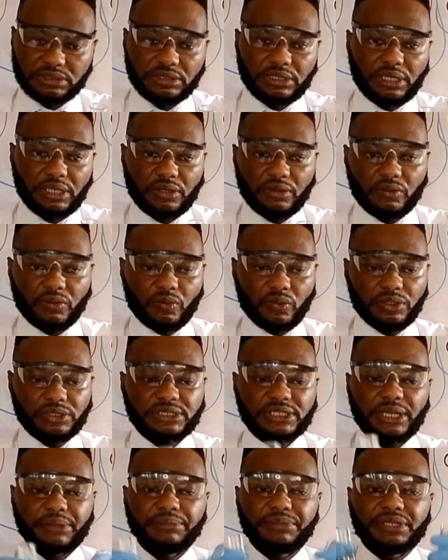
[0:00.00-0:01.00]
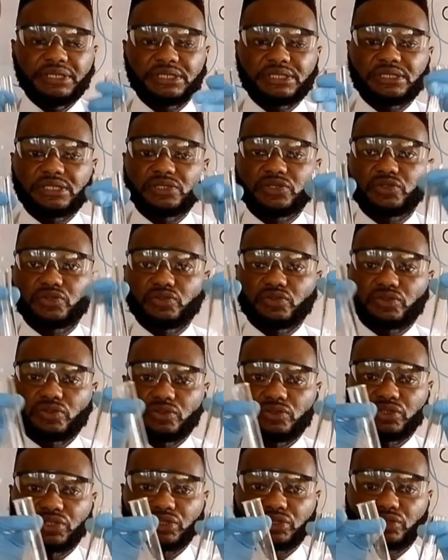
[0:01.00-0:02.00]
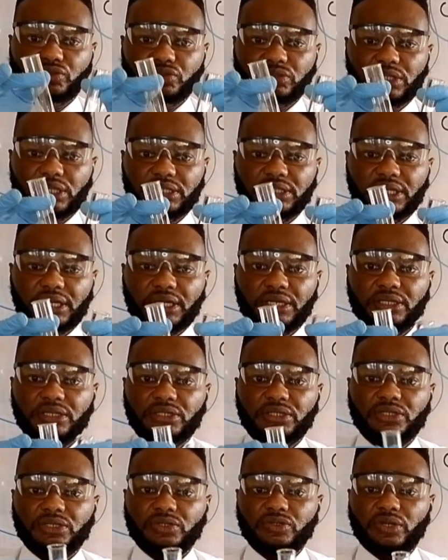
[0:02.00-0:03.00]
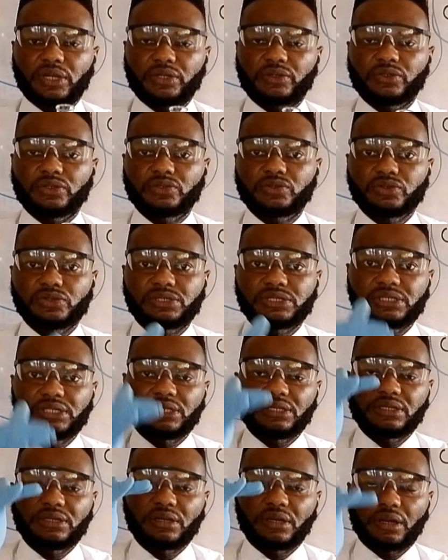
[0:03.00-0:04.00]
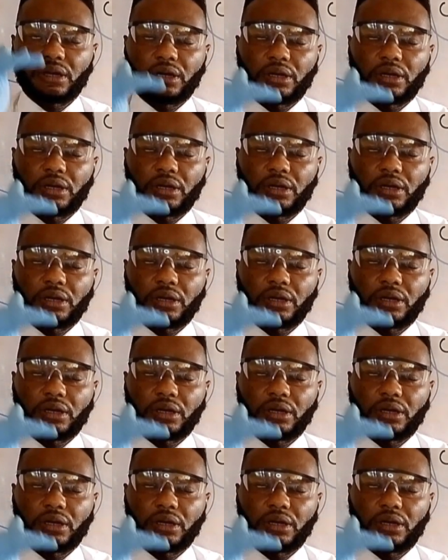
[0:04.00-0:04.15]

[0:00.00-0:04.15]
now, once I mix these two solutions together, you are going to see